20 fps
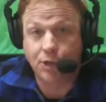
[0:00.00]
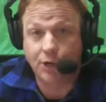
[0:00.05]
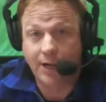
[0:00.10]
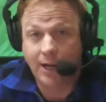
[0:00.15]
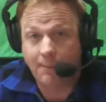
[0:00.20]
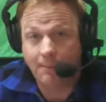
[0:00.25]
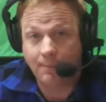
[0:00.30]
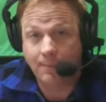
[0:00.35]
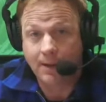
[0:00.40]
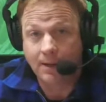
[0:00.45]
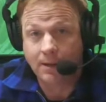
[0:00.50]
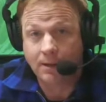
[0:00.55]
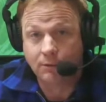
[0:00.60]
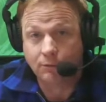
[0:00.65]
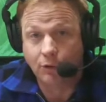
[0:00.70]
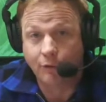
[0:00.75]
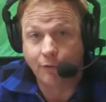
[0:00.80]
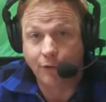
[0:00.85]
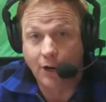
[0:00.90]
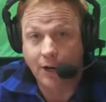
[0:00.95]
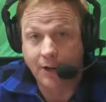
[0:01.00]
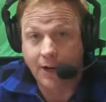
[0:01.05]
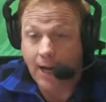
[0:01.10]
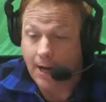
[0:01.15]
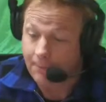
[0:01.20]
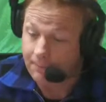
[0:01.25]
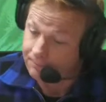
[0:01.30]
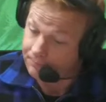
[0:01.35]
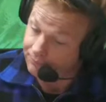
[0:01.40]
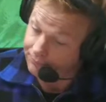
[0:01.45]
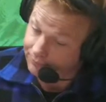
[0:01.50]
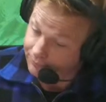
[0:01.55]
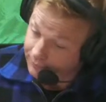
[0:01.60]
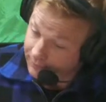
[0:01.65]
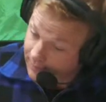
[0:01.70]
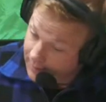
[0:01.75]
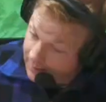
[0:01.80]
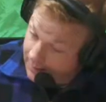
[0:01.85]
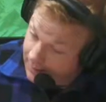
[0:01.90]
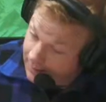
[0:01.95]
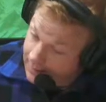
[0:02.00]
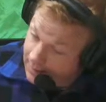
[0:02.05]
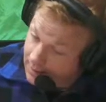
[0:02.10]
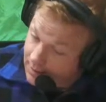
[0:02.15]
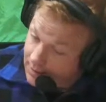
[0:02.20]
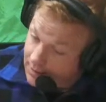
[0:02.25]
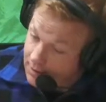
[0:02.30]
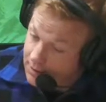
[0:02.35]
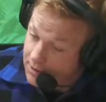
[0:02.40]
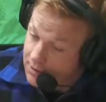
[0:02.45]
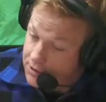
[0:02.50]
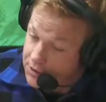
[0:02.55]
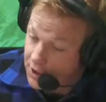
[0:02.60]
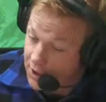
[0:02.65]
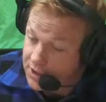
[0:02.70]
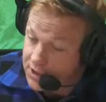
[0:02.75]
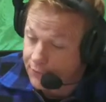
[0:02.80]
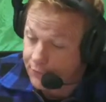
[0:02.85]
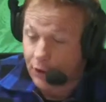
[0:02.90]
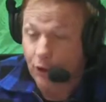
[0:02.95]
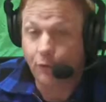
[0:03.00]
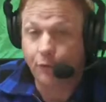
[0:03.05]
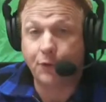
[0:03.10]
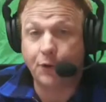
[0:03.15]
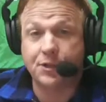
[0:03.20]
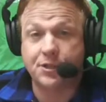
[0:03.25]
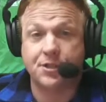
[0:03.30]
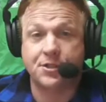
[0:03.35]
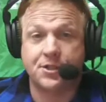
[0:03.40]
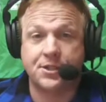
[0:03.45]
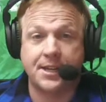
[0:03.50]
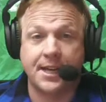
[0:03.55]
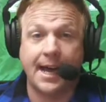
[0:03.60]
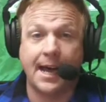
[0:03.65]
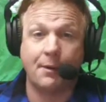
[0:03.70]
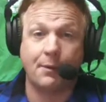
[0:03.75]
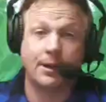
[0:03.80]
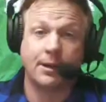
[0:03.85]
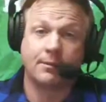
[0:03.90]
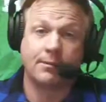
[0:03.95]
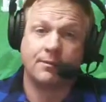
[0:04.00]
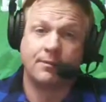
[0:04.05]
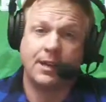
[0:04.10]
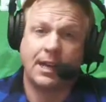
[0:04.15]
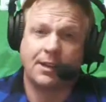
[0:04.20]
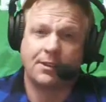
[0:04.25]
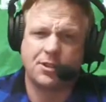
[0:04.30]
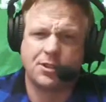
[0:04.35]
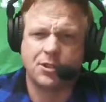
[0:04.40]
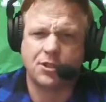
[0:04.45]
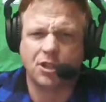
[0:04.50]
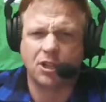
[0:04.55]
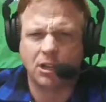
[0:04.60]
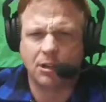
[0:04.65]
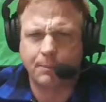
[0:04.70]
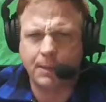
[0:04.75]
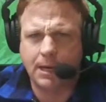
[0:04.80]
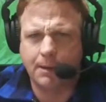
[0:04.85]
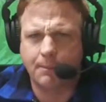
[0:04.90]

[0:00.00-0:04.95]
turn up, we'll find out. Johnsonville versus Tawa. Now this is going to